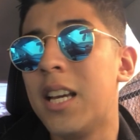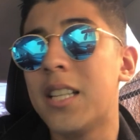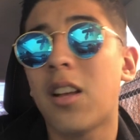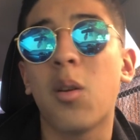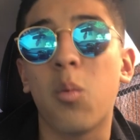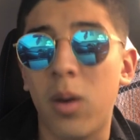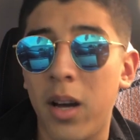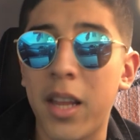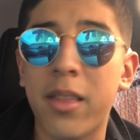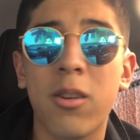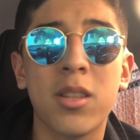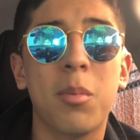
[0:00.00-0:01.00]
He's on the run.
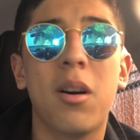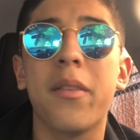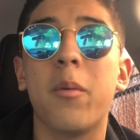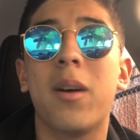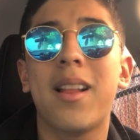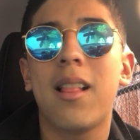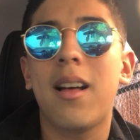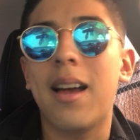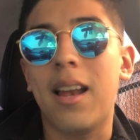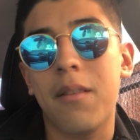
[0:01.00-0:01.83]
He throws the ball on the run a lot.